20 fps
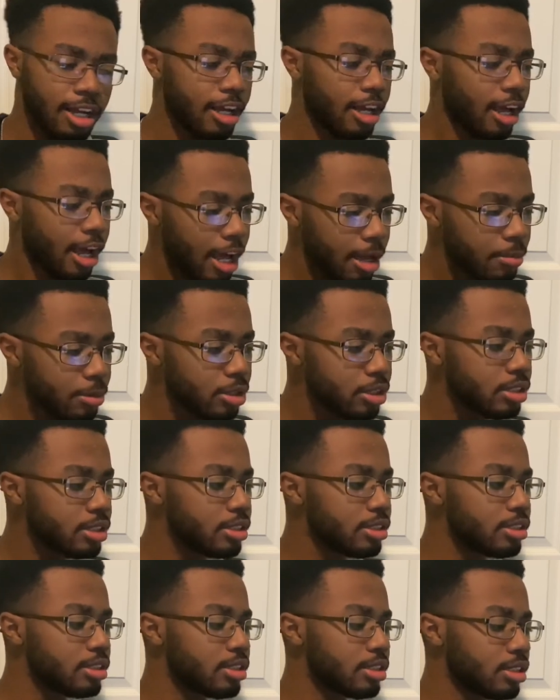I'm
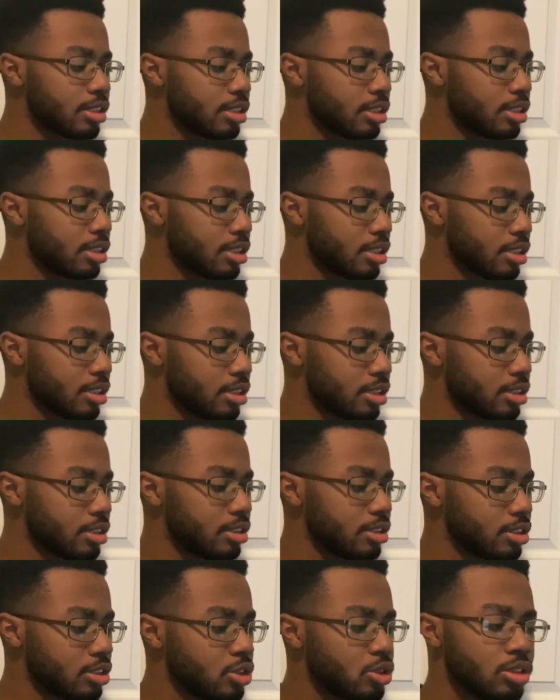gonna
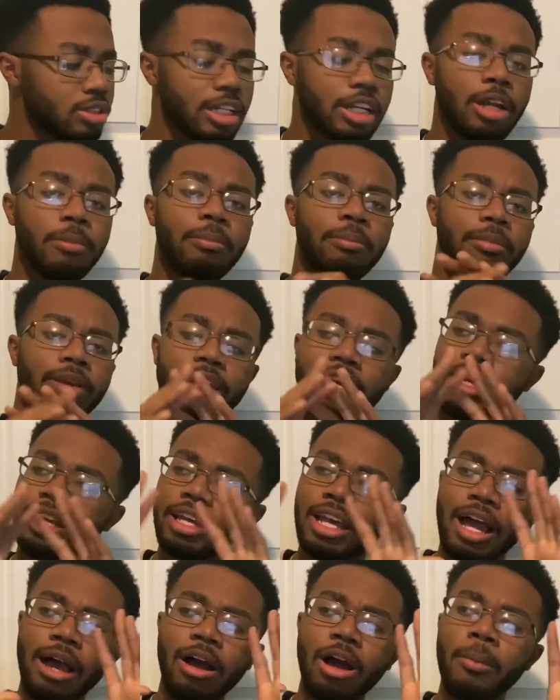sit in there,
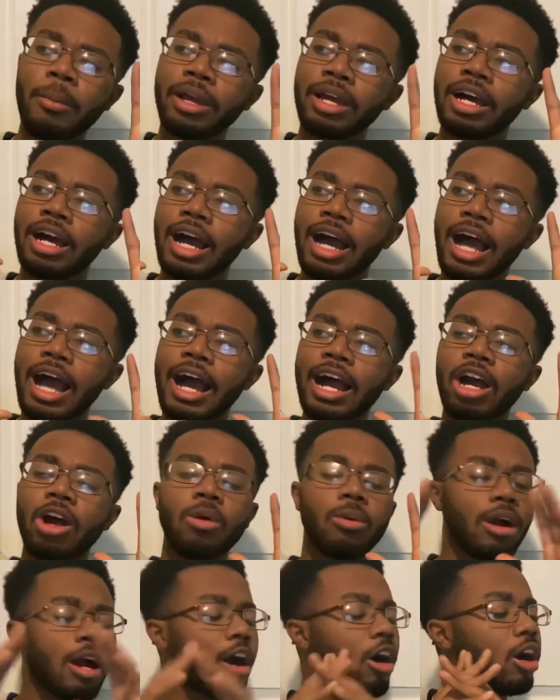I'll make an
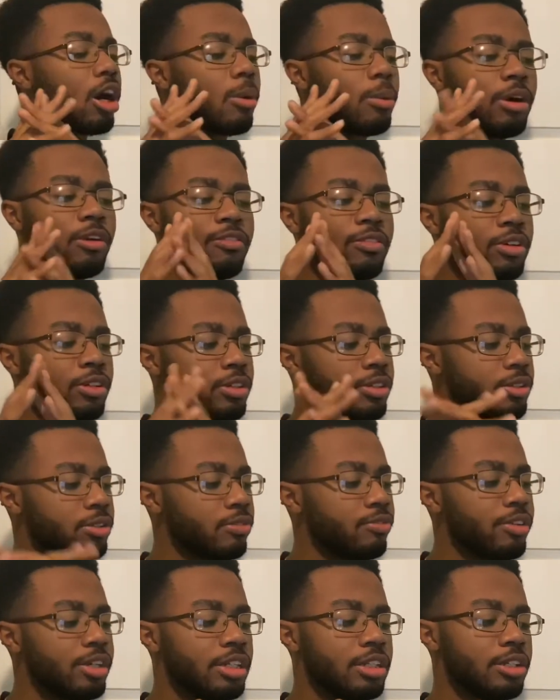IRL
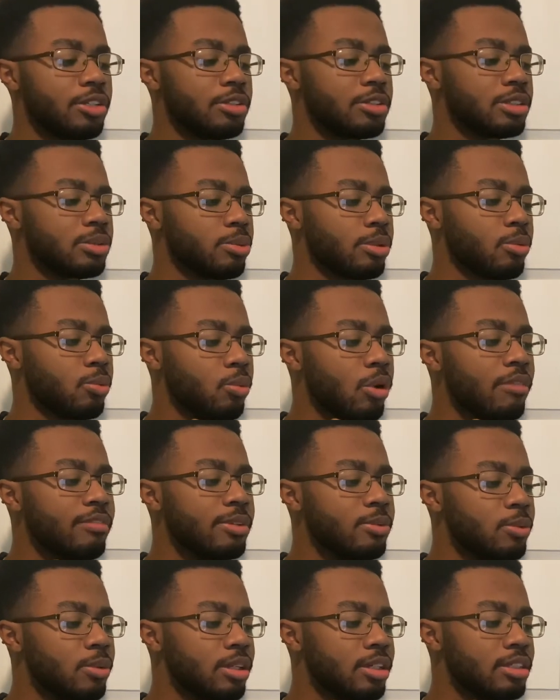videos with
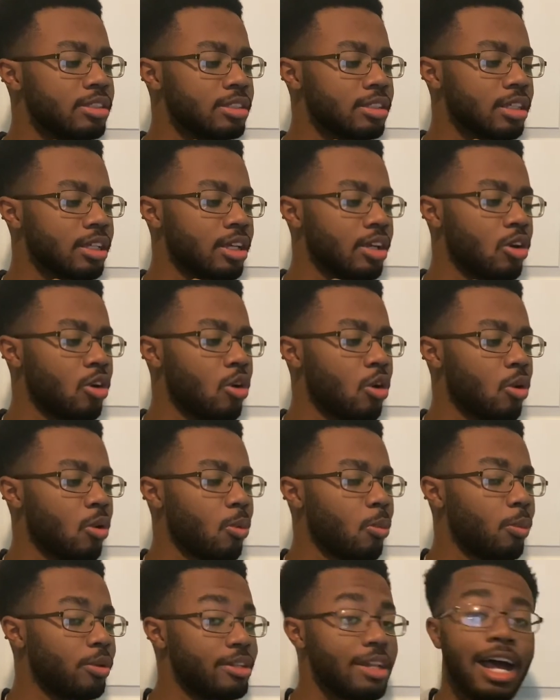1v1s
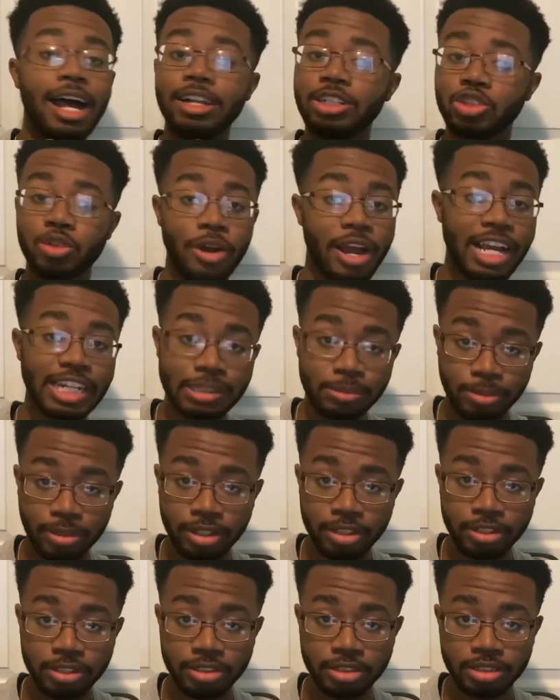with not trash
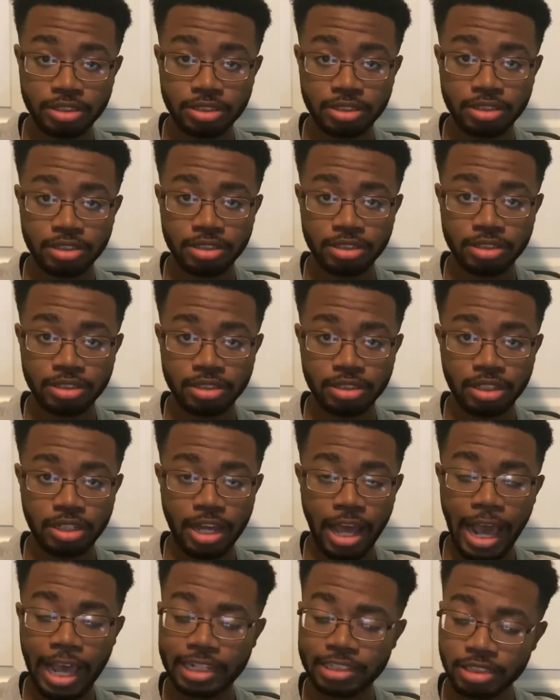players,
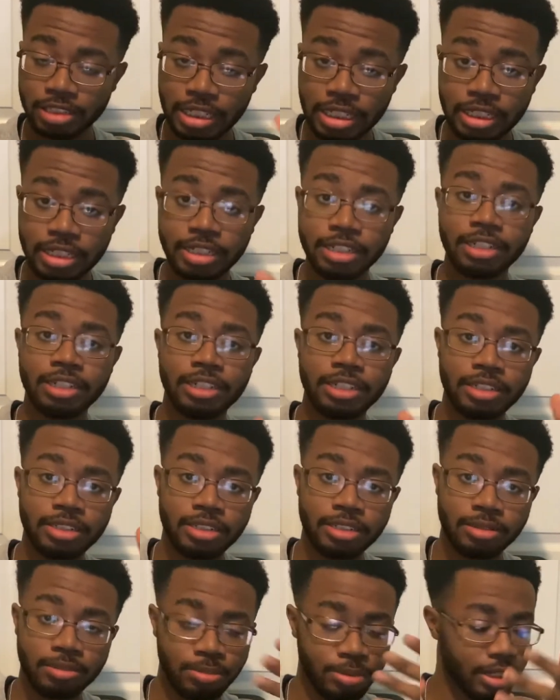actually good
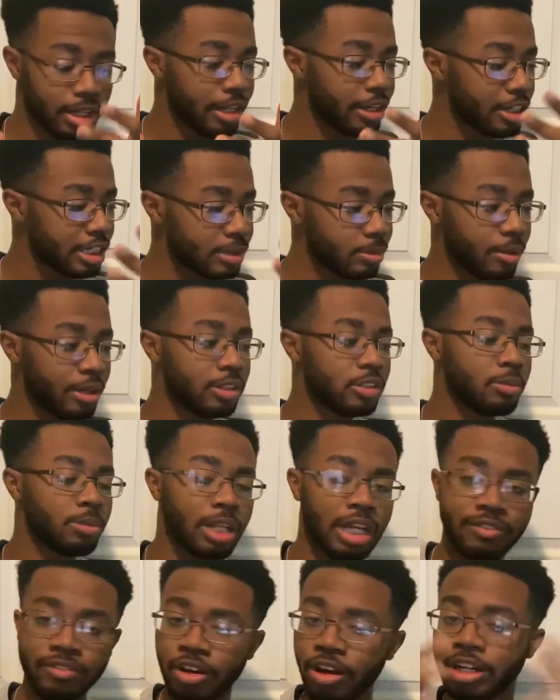players. Players who play
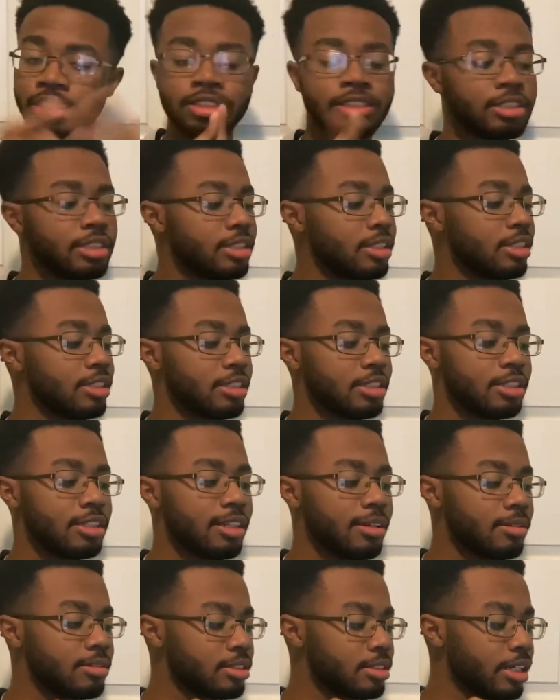varsity, you know
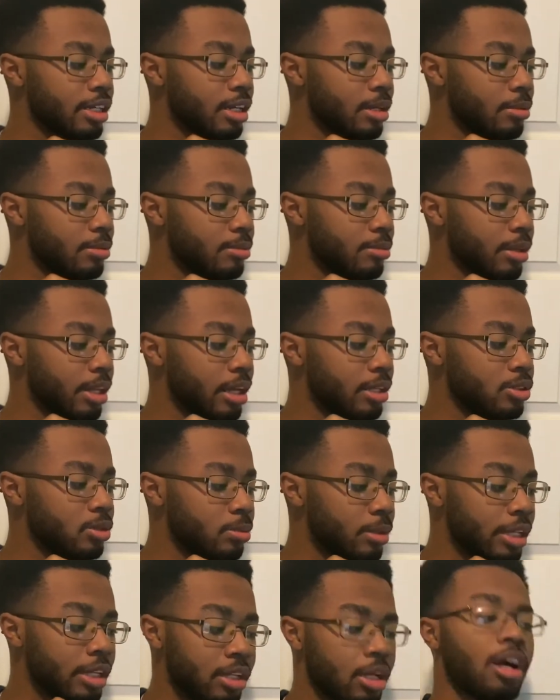what I'm saying? Players who
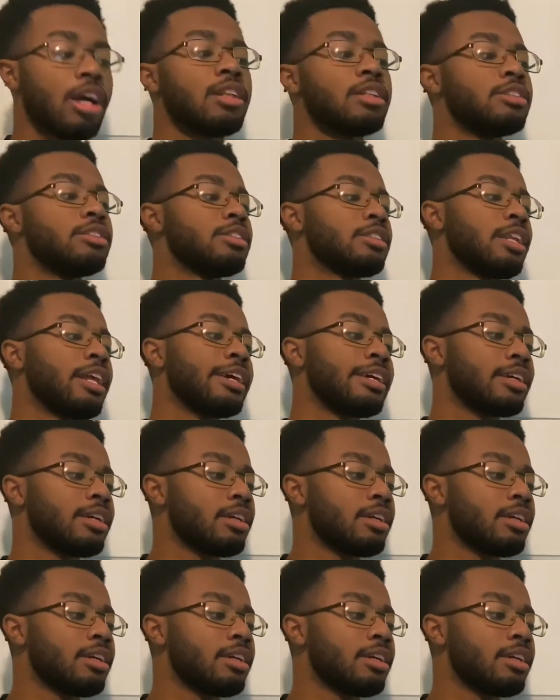play in college, like,